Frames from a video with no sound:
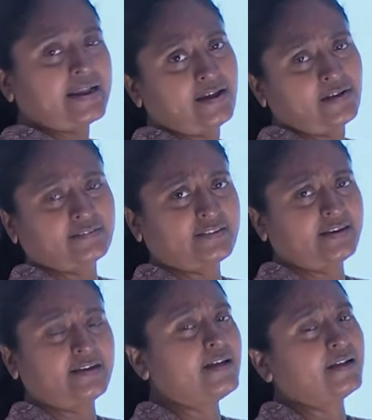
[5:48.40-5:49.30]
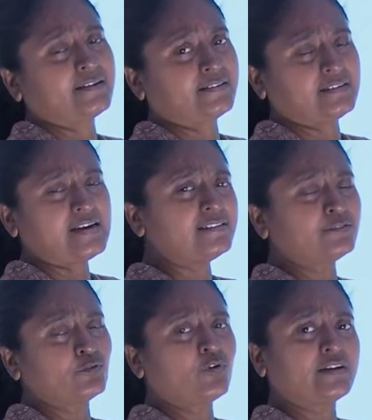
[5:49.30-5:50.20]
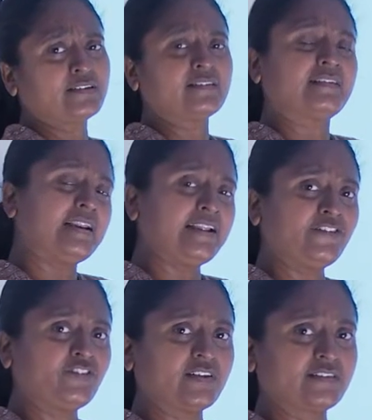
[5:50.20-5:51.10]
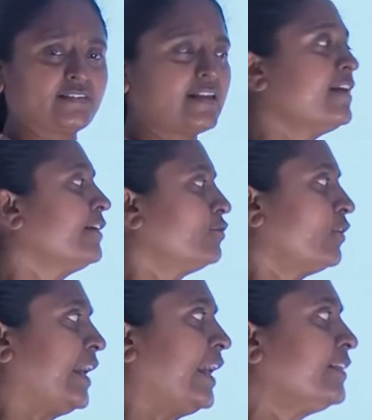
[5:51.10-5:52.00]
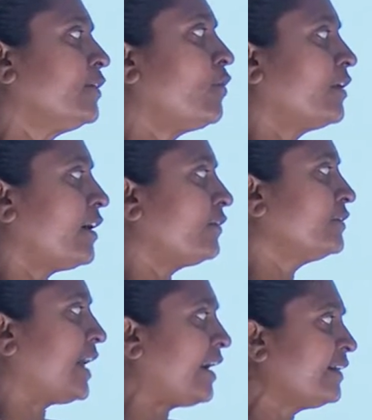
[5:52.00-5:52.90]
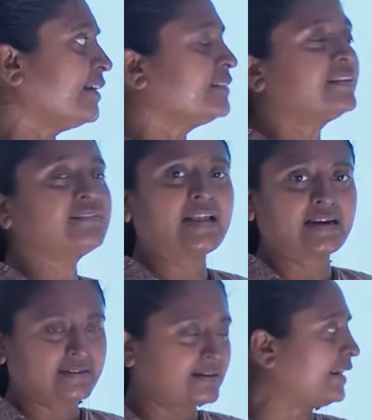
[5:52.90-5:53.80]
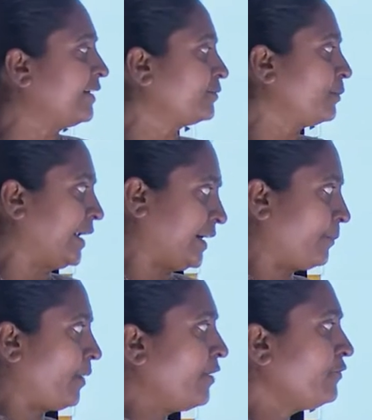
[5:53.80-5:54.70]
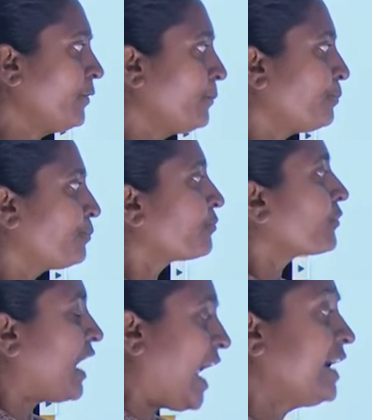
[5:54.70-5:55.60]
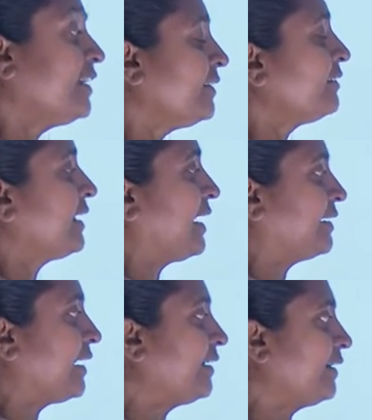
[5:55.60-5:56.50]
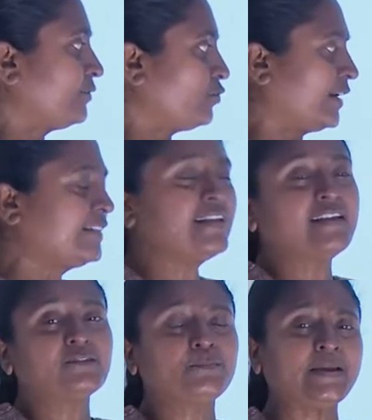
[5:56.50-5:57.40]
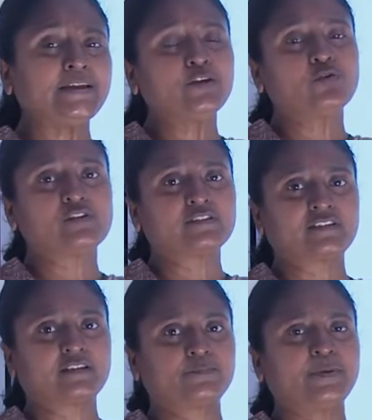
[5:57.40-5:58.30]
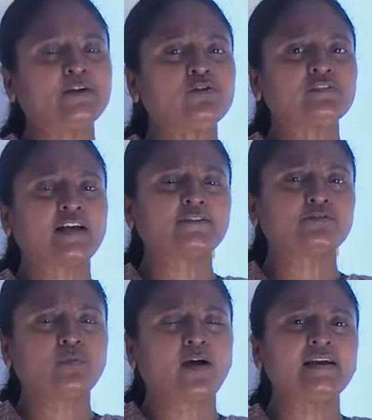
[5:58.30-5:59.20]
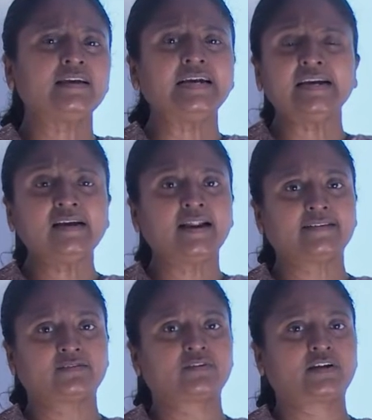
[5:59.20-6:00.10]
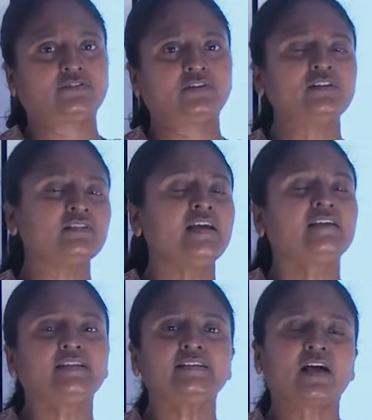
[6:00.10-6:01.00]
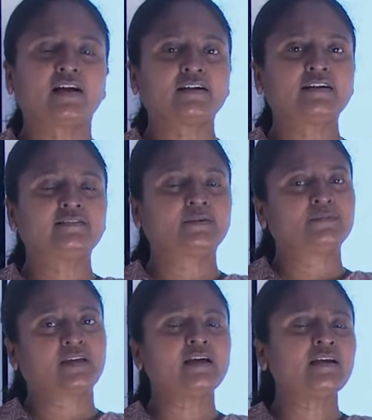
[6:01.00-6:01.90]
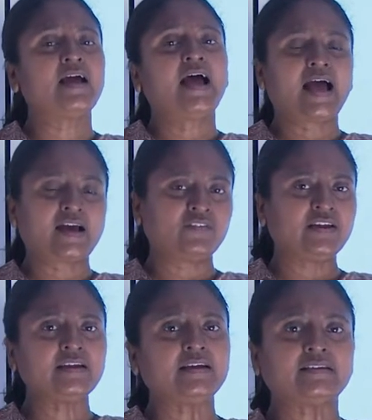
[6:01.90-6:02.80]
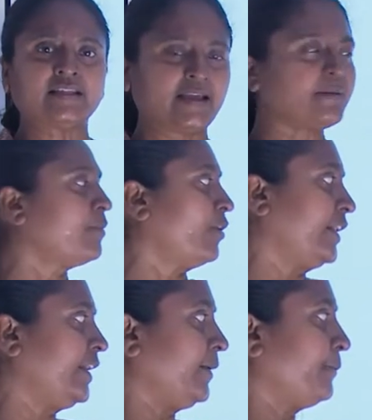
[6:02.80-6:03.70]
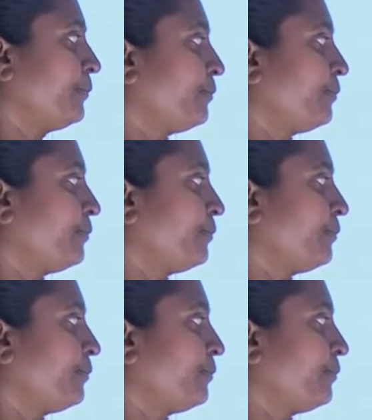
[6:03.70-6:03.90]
dioxide crystals, so it is siliceous. So, either one of that the skeleton is made up of and this skeleton is known as spicules. Spicules are small needle-like structures these organisms are having in their body.